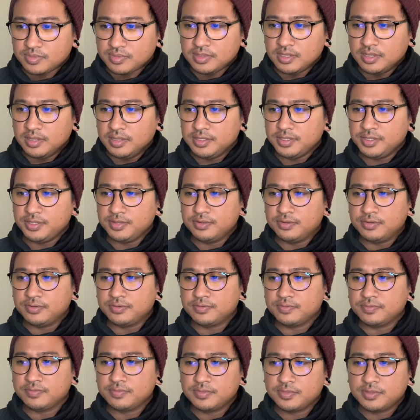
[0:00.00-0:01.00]
So
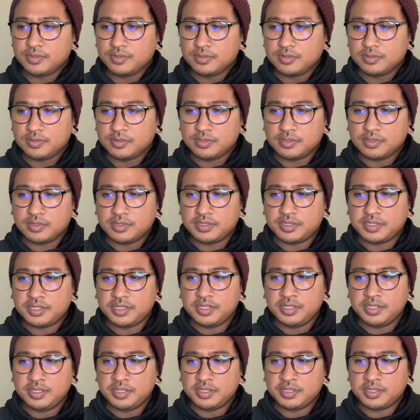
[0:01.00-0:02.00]
the
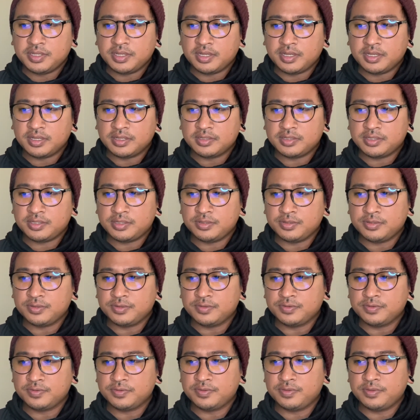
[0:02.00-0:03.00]
scenes that
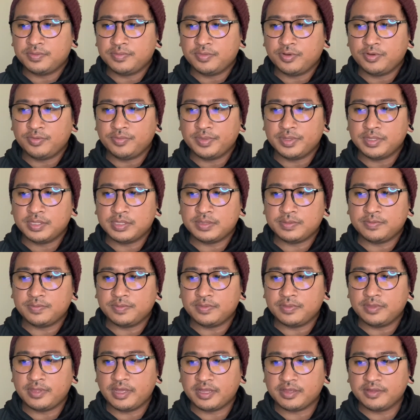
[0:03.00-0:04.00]
show the moments
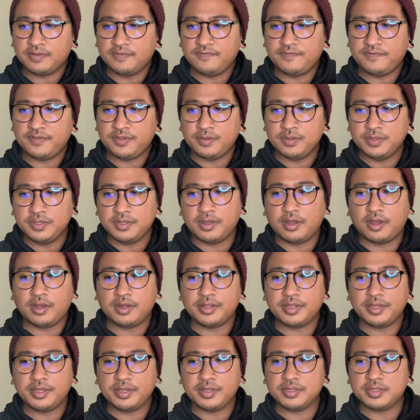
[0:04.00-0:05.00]
that confuse the
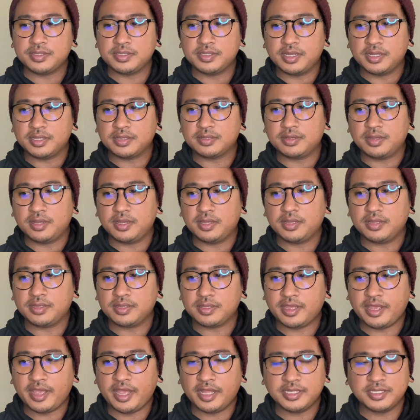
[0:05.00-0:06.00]
audience, that
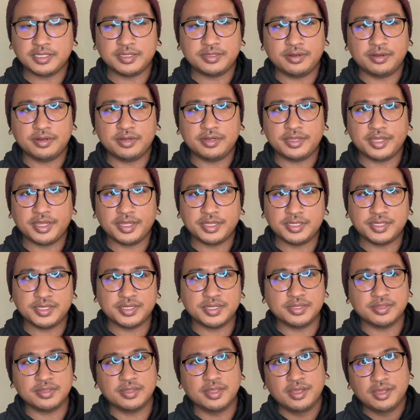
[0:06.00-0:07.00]
catch their
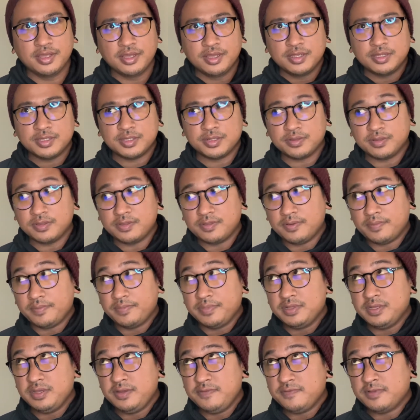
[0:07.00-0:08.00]
attention. So I
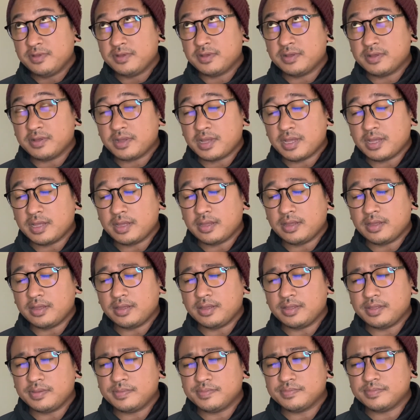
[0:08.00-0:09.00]
believe the
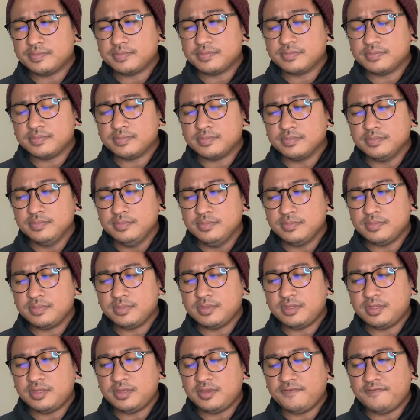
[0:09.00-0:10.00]

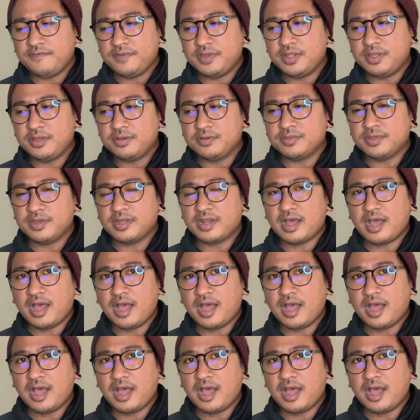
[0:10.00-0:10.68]
video that